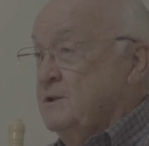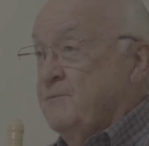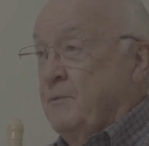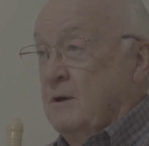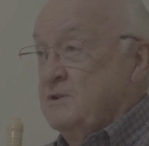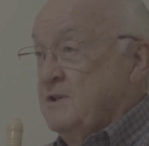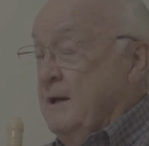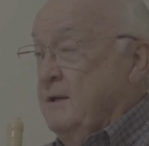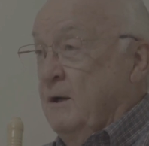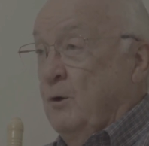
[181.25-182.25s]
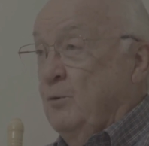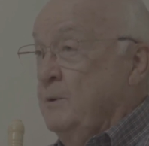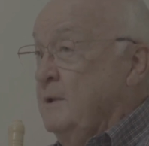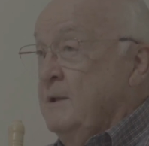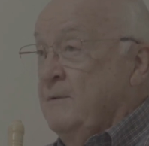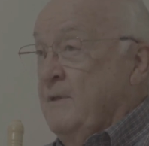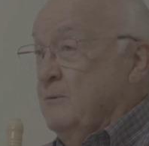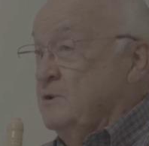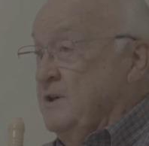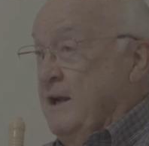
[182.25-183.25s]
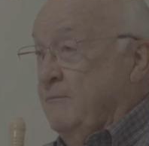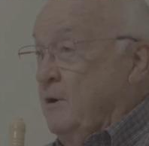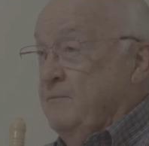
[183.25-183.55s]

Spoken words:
As far as I know, that was never